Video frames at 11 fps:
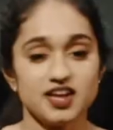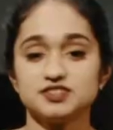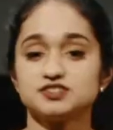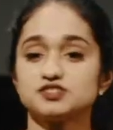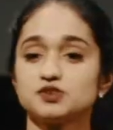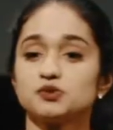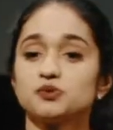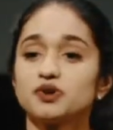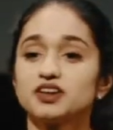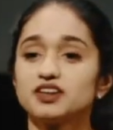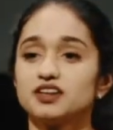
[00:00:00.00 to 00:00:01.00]
And
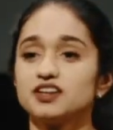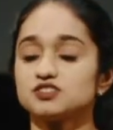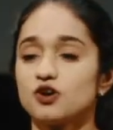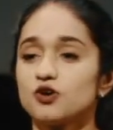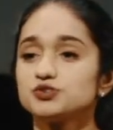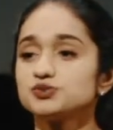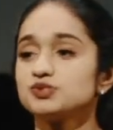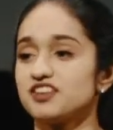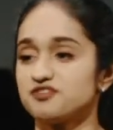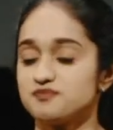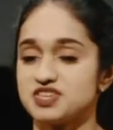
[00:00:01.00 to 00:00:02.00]
so it's also
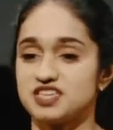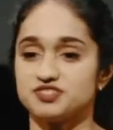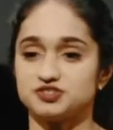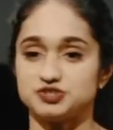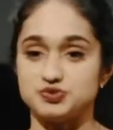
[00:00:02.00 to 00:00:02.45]
left me in this